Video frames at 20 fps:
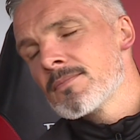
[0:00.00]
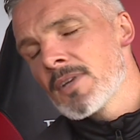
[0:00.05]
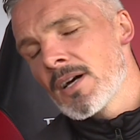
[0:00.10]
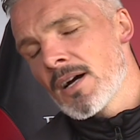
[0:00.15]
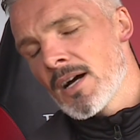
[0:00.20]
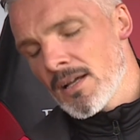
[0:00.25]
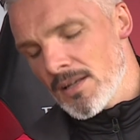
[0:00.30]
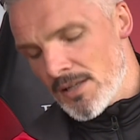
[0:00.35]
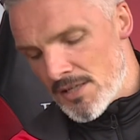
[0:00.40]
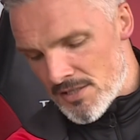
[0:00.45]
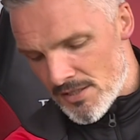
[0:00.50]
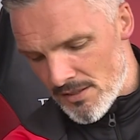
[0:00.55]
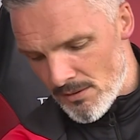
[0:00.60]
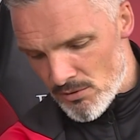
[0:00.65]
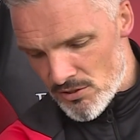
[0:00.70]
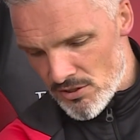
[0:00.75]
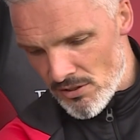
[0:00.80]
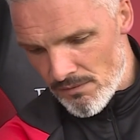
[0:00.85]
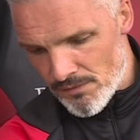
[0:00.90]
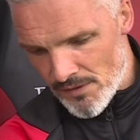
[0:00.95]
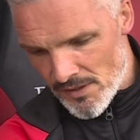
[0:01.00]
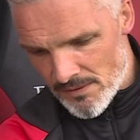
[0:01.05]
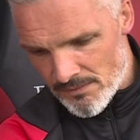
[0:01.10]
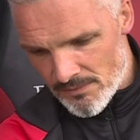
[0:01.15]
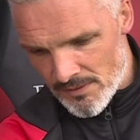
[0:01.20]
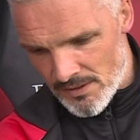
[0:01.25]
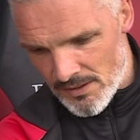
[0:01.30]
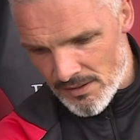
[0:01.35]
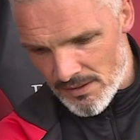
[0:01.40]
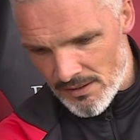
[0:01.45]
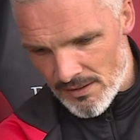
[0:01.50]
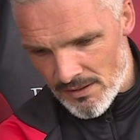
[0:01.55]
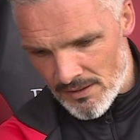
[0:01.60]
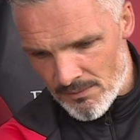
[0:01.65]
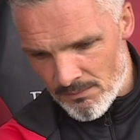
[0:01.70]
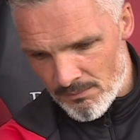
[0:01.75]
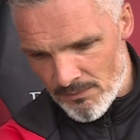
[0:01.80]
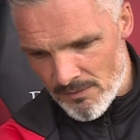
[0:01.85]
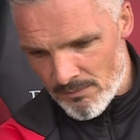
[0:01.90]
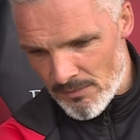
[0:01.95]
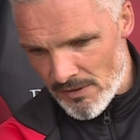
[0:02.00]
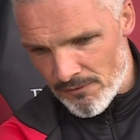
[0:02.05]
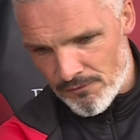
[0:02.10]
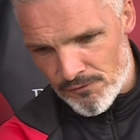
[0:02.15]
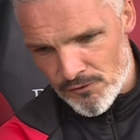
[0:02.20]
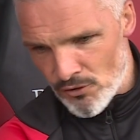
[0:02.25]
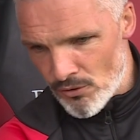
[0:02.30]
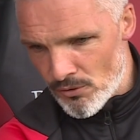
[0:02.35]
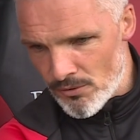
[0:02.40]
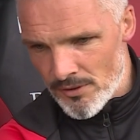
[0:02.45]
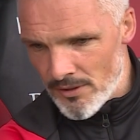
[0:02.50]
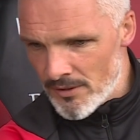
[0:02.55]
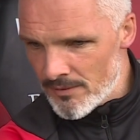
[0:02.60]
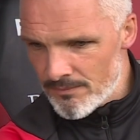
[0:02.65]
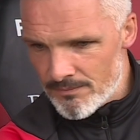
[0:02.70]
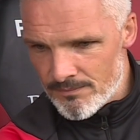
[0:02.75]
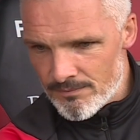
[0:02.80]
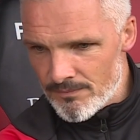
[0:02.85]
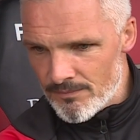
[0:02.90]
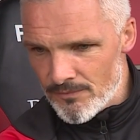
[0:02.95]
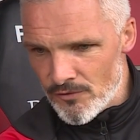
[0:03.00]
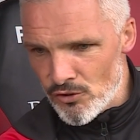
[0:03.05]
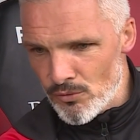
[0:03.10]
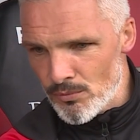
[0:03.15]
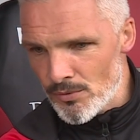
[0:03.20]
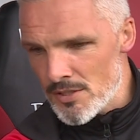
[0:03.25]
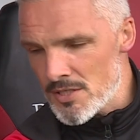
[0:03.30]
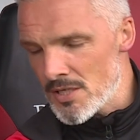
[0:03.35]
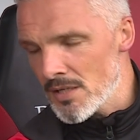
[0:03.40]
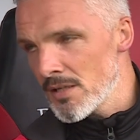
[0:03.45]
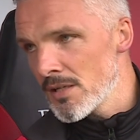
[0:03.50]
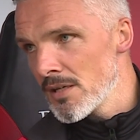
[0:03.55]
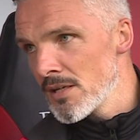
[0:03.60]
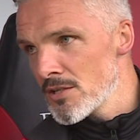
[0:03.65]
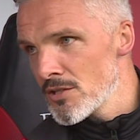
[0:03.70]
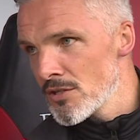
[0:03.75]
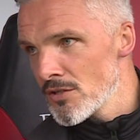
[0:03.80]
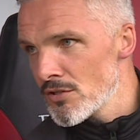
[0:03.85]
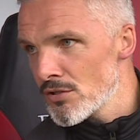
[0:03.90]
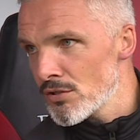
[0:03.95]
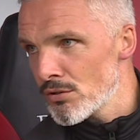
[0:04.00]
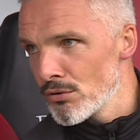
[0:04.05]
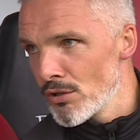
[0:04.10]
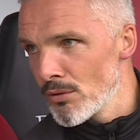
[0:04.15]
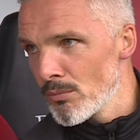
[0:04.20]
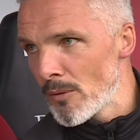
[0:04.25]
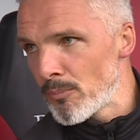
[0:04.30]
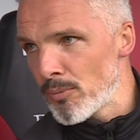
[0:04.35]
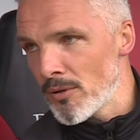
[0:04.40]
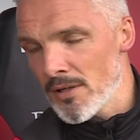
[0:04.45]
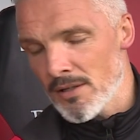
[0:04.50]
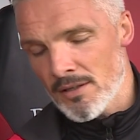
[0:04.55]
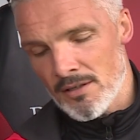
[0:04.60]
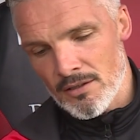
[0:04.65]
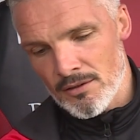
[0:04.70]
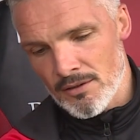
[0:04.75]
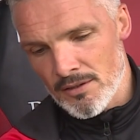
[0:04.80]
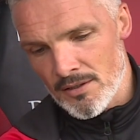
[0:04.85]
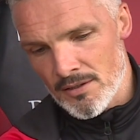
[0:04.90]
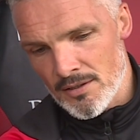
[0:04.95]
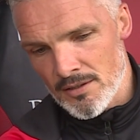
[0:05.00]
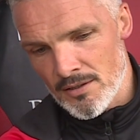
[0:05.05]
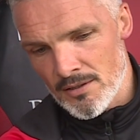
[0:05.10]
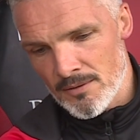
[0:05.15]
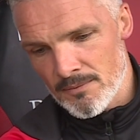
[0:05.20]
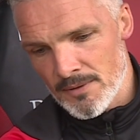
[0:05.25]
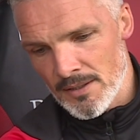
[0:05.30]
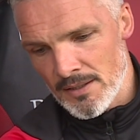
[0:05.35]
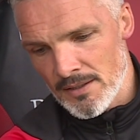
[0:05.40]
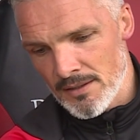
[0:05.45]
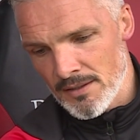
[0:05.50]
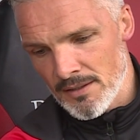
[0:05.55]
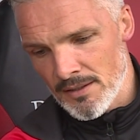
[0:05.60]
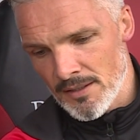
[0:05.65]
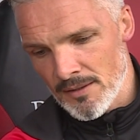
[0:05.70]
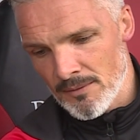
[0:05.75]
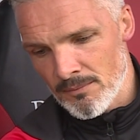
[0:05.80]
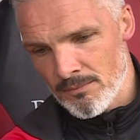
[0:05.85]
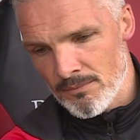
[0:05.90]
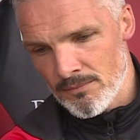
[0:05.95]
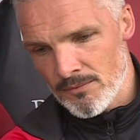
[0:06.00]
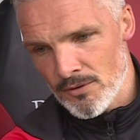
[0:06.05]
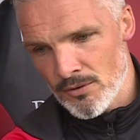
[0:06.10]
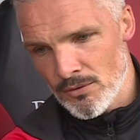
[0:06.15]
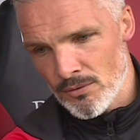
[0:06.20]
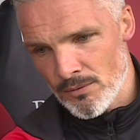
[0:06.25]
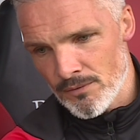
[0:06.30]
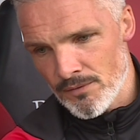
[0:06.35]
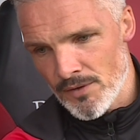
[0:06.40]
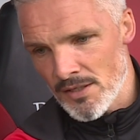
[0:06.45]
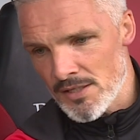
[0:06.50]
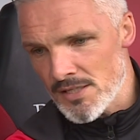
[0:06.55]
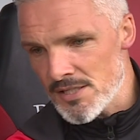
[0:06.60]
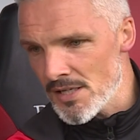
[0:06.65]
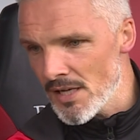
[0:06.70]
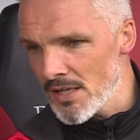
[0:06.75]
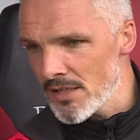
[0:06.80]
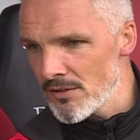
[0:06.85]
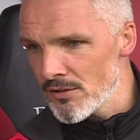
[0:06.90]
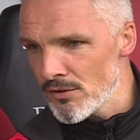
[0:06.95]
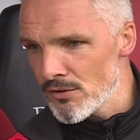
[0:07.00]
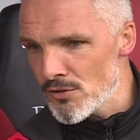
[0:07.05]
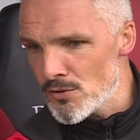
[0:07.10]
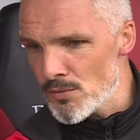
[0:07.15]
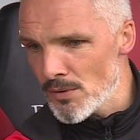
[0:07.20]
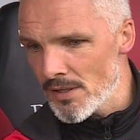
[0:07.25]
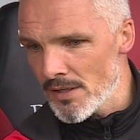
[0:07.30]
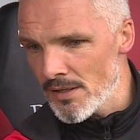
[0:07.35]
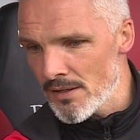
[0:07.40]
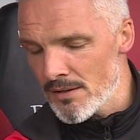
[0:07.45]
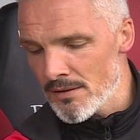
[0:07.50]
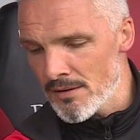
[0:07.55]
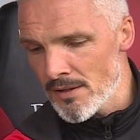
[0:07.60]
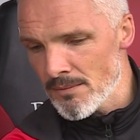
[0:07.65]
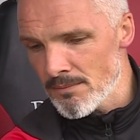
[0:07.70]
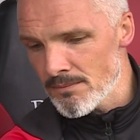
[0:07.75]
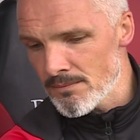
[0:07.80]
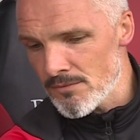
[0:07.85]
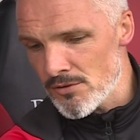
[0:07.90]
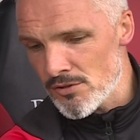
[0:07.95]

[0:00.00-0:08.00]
Nah, listen, it was lovely, and um, I met Fiona numerous occasions throughout my playing career here, and um, you know, very sad news when I heard it.